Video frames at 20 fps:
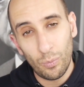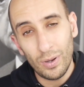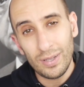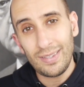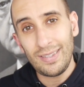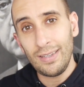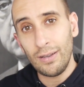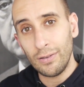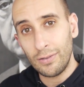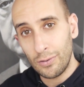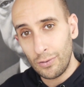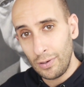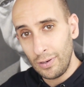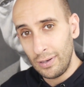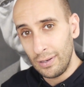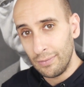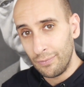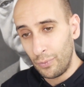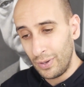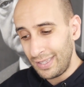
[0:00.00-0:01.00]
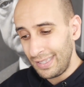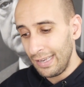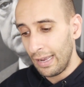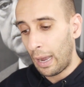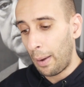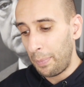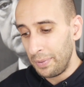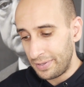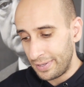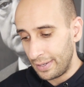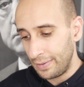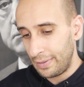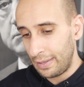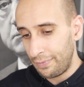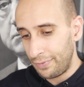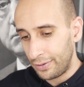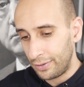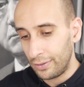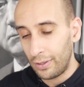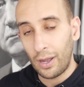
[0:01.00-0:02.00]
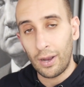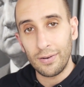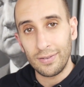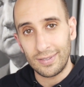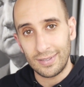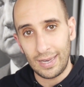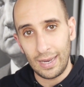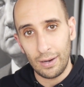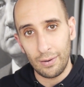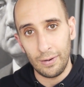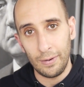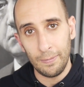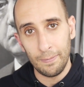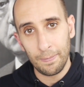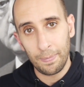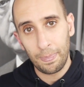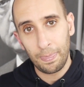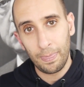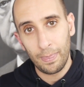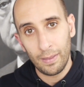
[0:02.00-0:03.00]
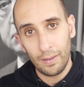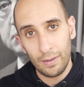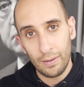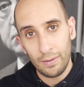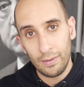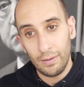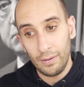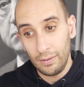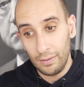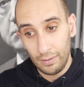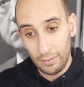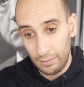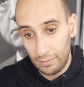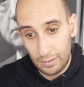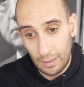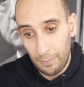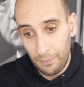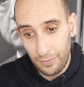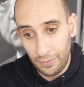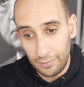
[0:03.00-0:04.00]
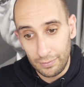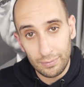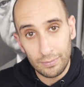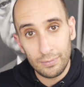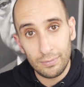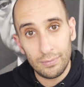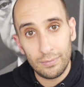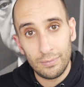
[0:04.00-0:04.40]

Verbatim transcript: What's the alternative? What's the opposite of difficult, hard, scary? Comfort.